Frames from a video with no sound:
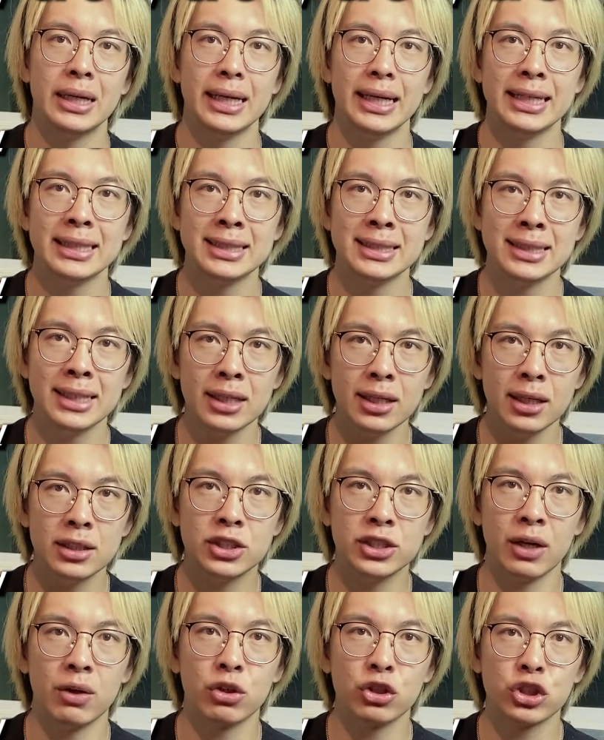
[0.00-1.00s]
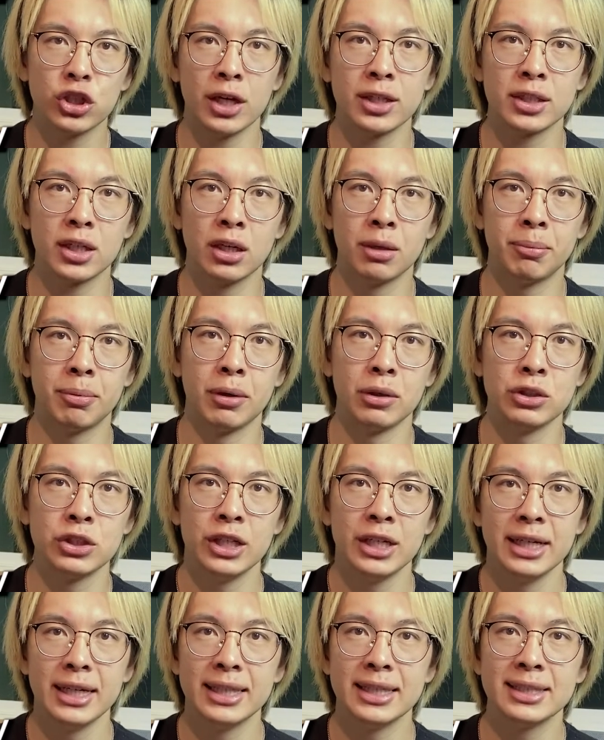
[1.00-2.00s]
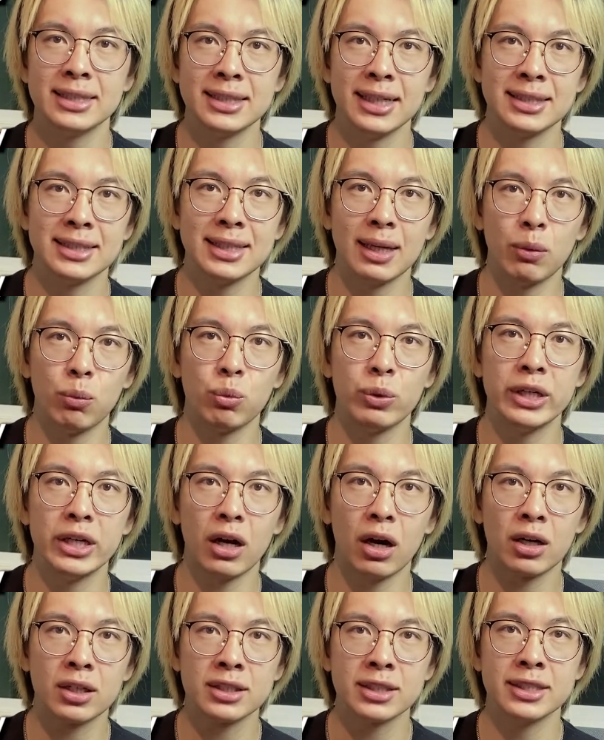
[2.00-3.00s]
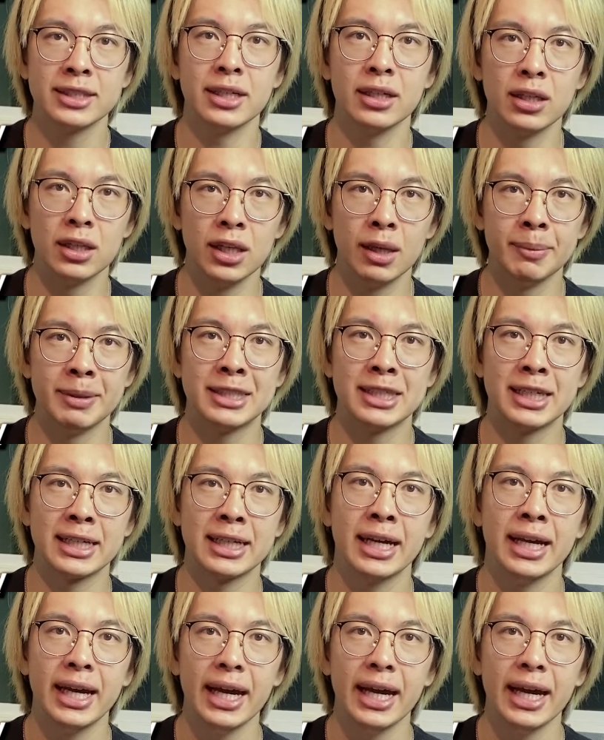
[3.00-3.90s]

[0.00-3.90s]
It's still a general shotgun approach in the sense that we are still limiting